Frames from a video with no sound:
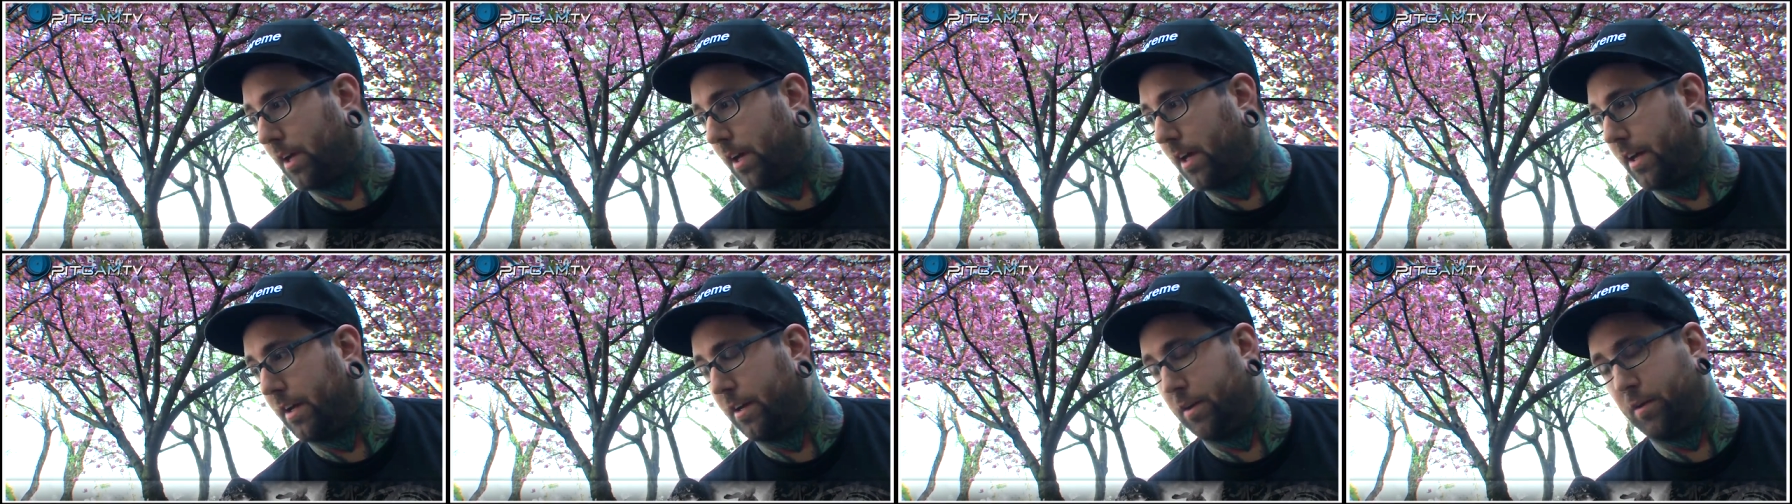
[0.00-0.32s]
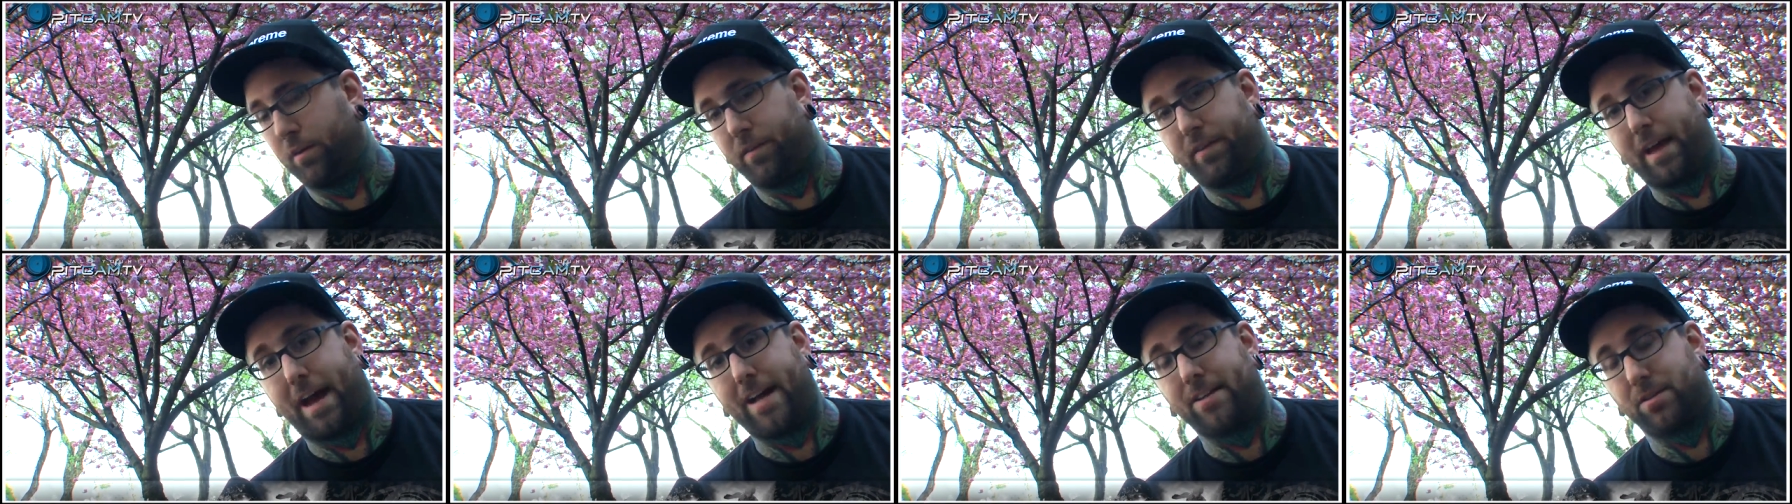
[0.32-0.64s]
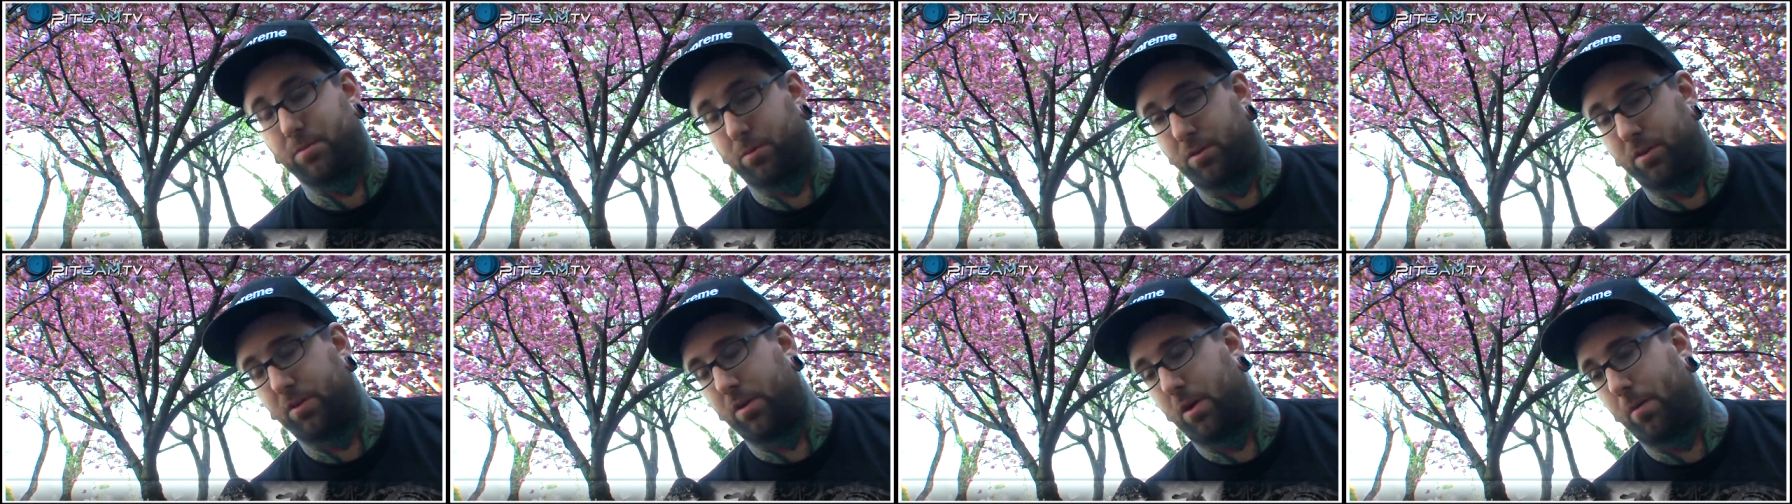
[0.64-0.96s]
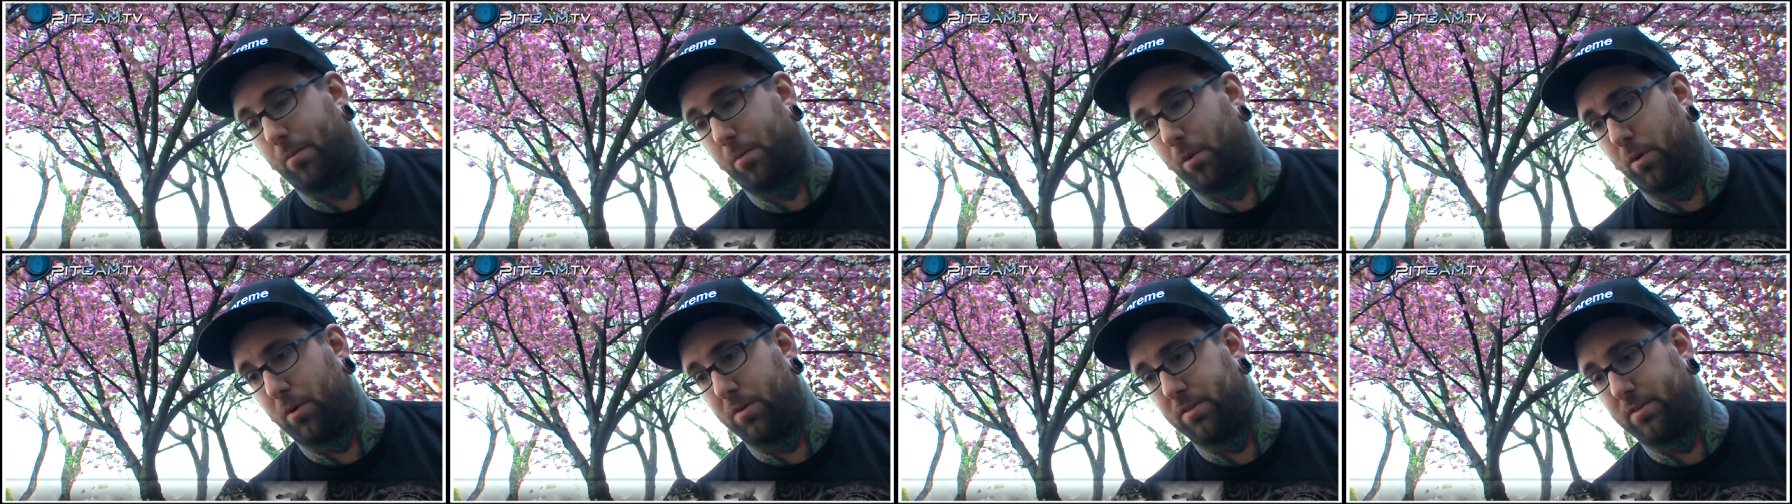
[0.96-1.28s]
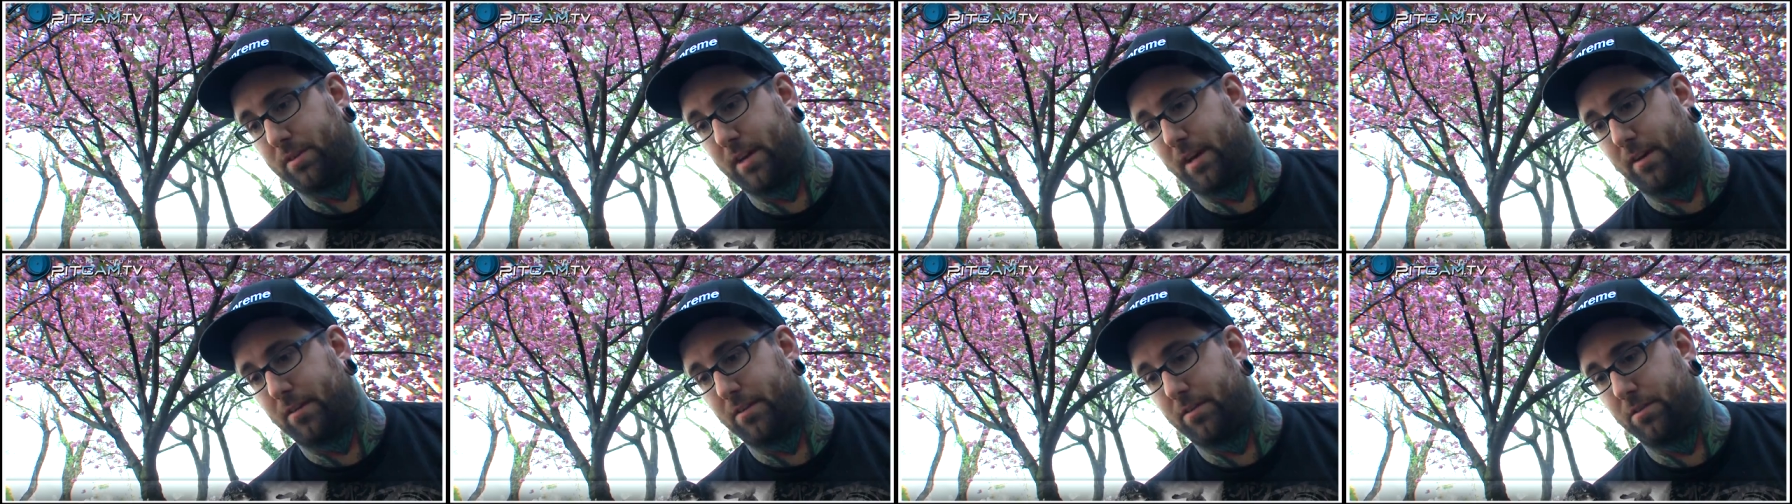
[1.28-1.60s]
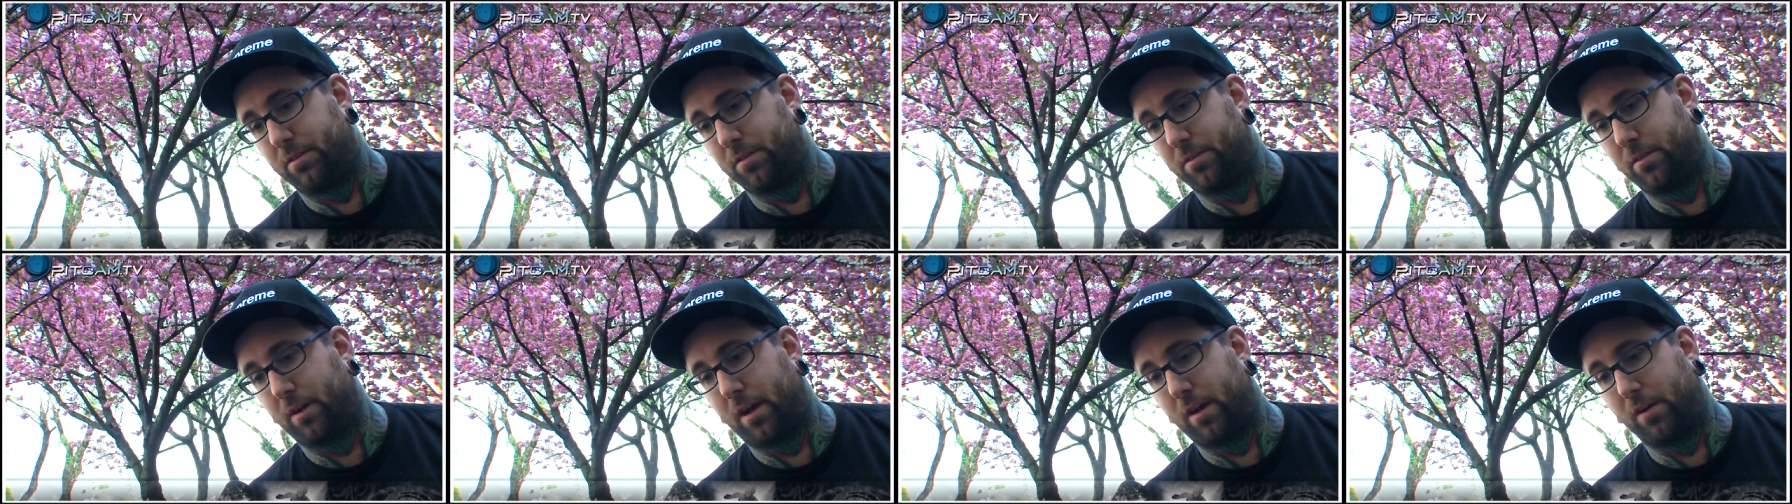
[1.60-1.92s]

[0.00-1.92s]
And, you know, that's what it all boils down to.